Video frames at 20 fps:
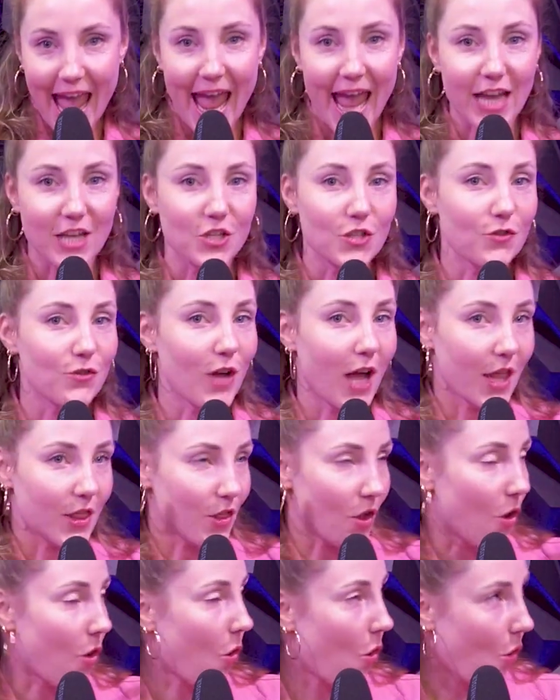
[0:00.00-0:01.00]
and you've got
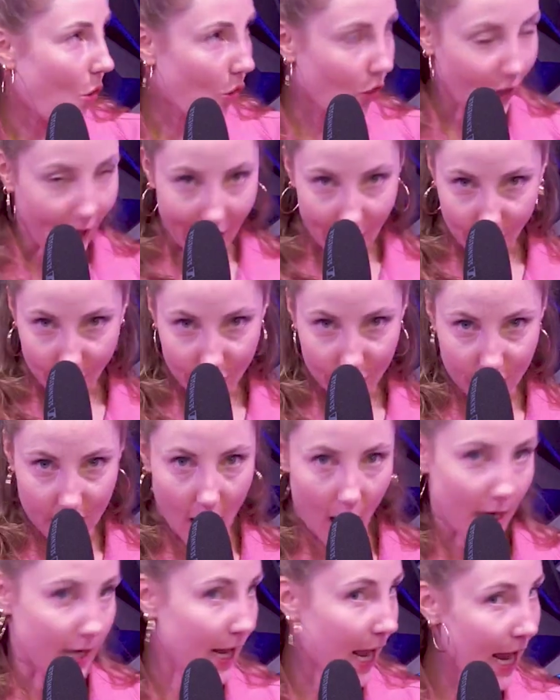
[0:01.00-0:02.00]
the whole outfit
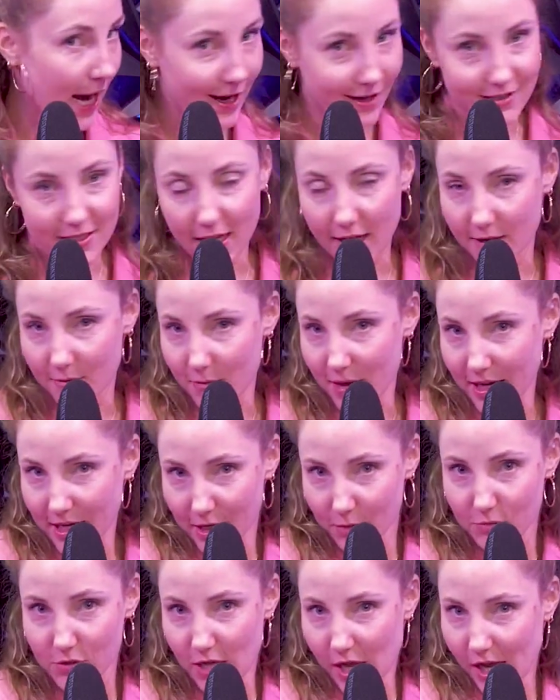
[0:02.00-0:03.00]
on, hair done,
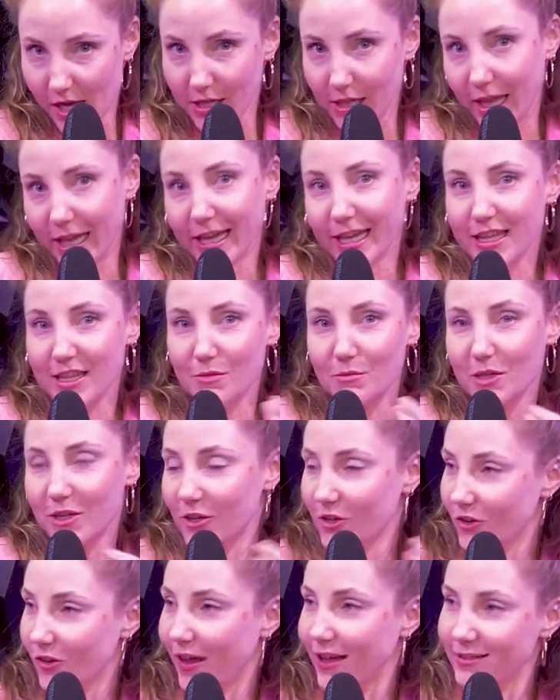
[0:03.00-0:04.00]
makeup done, like in the mirror,
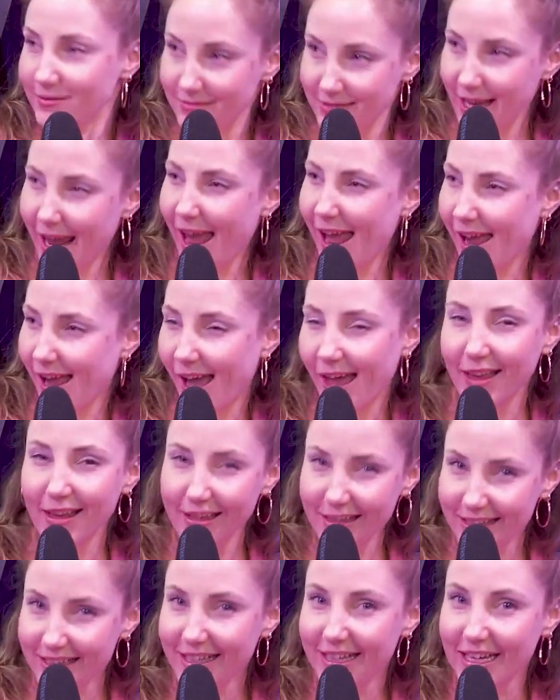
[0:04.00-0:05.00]
you're like, dang, I
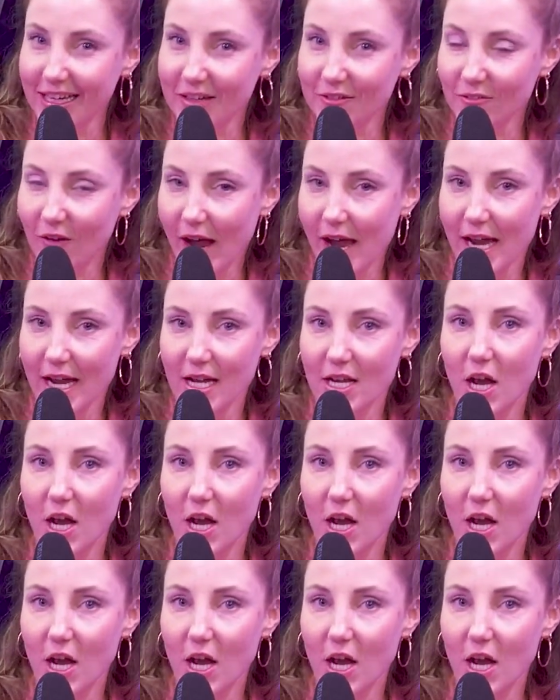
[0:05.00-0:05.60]
look good, right?